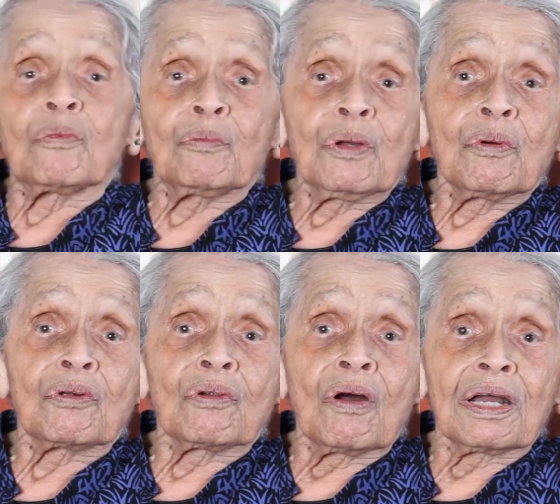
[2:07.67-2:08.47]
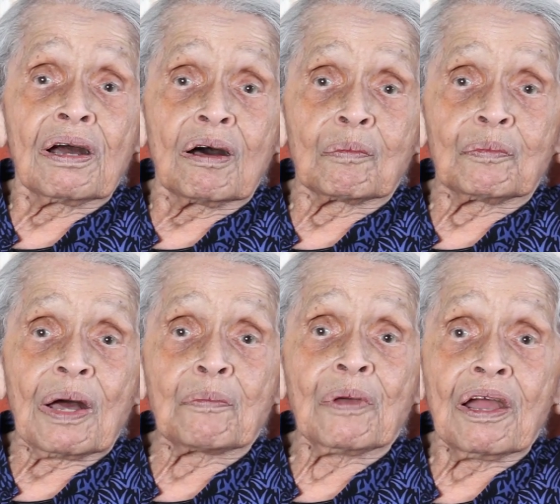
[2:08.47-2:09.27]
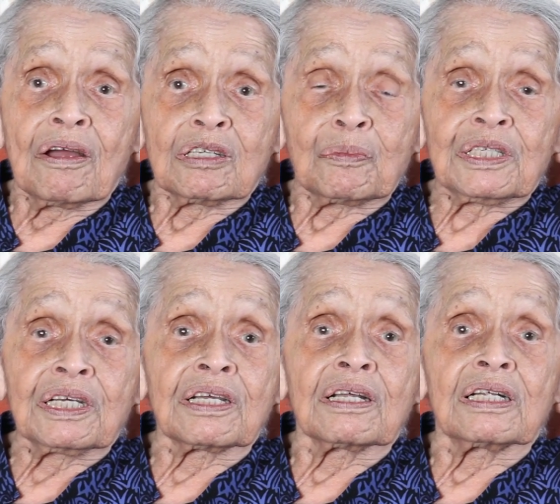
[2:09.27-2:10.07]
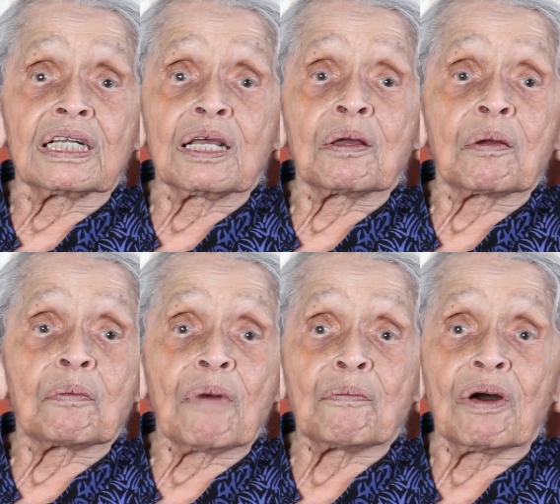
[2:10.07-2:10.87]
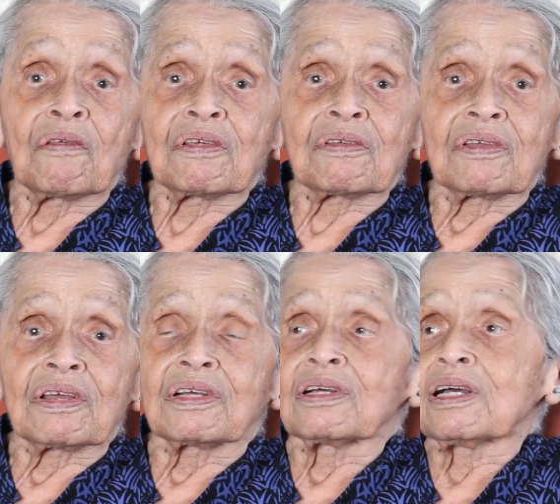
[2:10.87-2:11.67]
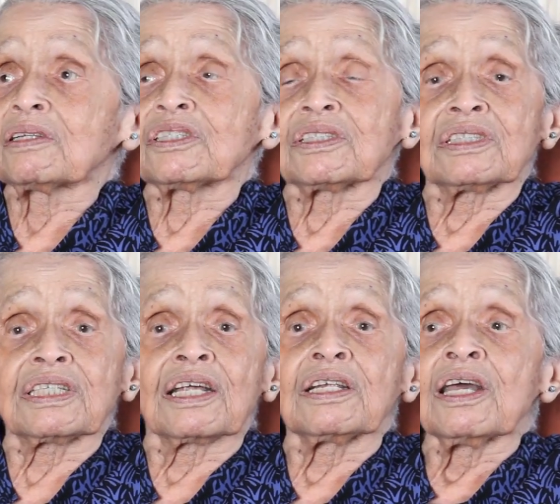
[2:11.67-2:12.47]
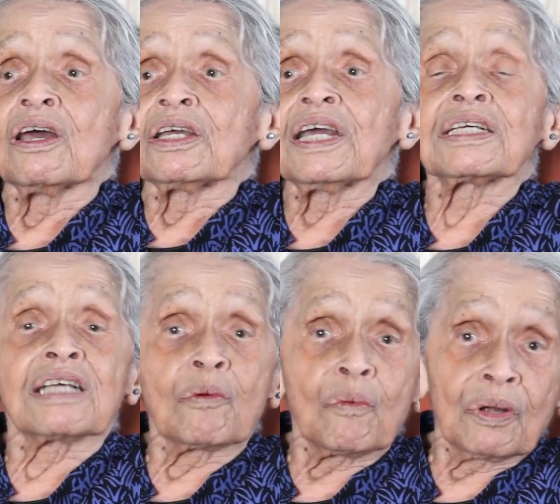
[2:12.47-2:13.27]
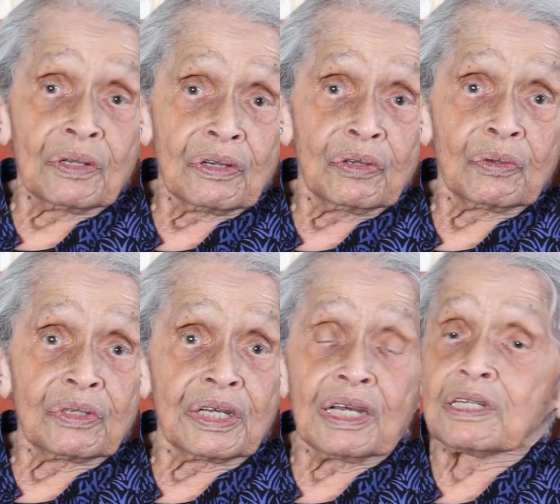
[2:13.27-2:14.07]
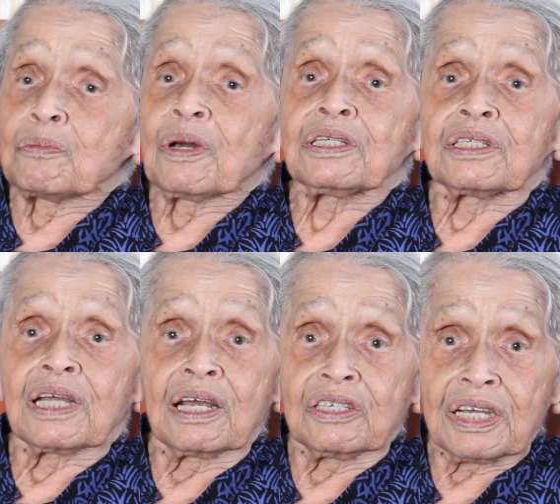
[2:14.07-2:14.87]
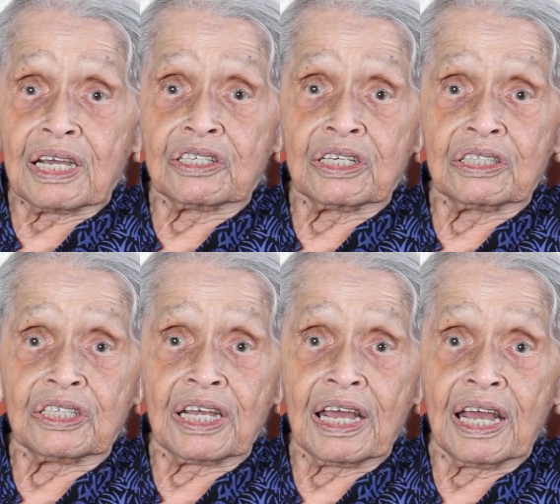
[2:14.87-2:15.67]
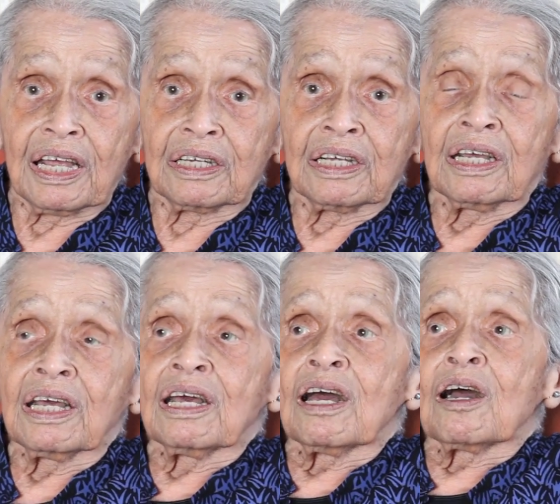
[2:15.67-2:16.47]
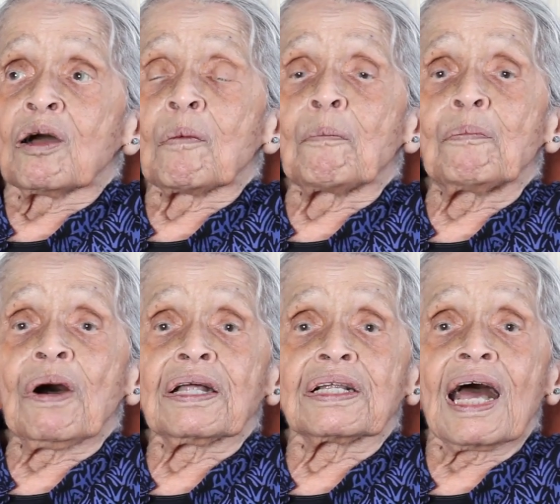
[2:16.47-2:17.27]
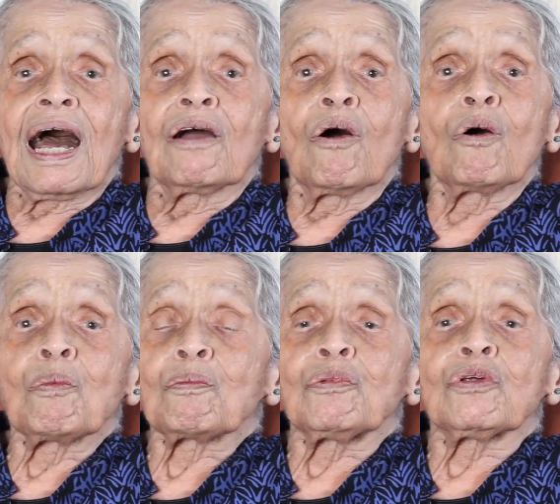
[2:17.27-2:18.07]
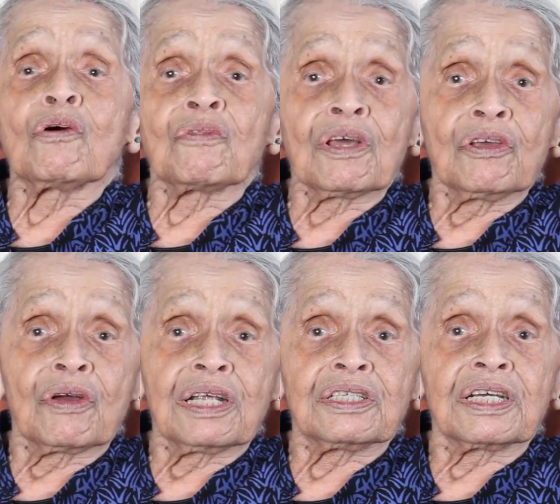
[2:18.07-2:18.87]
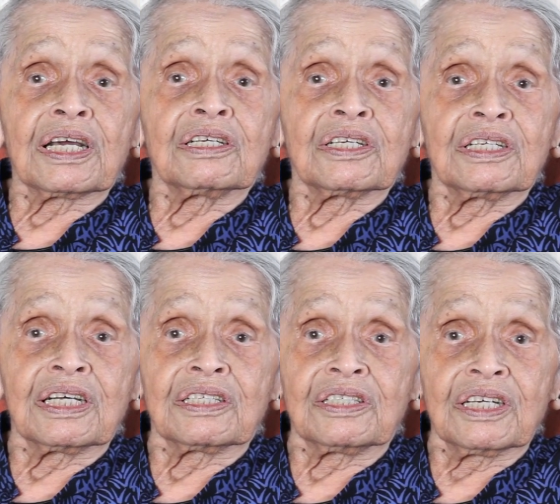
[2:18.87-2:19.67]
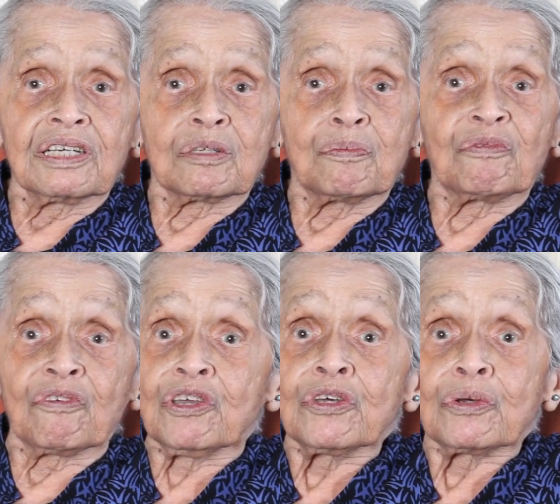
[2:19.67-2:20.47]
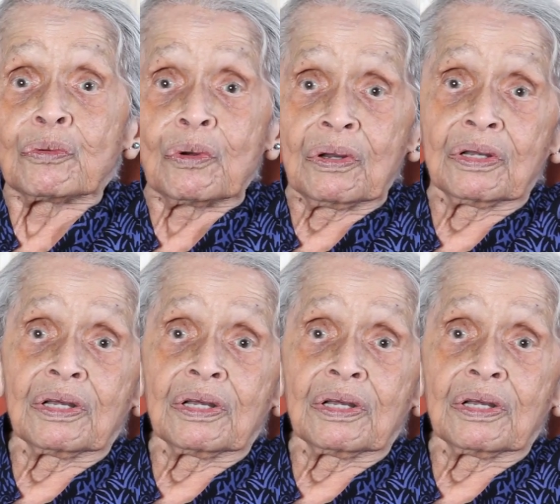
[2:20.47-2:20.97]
When we were growing up, our parents, particularly my mother, and she said, yes, I want you to get as much education as you can, but I hope you don't think your education is just for you,